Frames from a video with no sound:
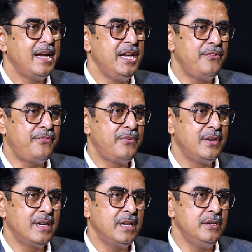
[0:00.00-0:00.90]
If
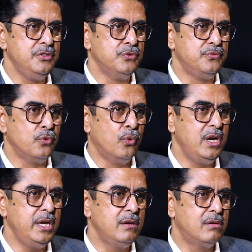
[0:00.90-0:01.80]
you've
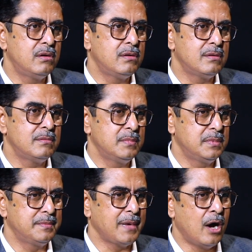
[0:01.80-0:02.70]
only known
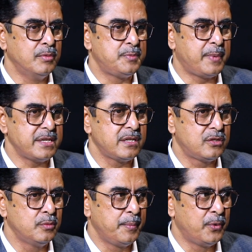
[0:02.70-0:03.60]
how much pressure
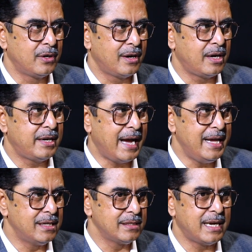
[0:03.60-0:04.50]
to be put on a
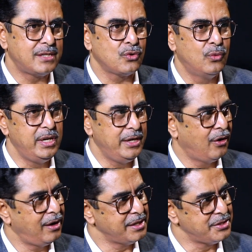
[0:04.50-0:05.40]
tire, that's only
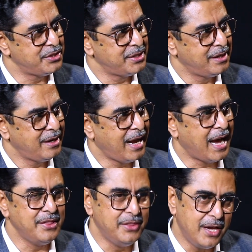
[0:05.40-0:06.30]
knowledge.
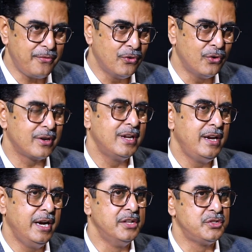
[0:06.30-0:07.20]
And therefore,
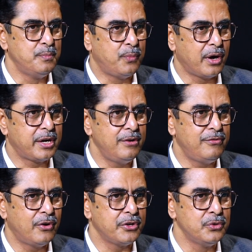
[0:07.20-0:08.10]
it is important
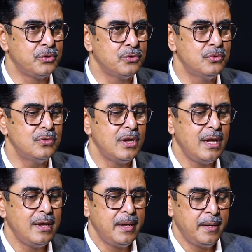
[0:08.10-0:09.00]
for you
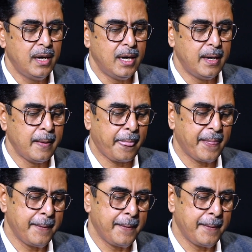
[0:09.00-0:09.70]
to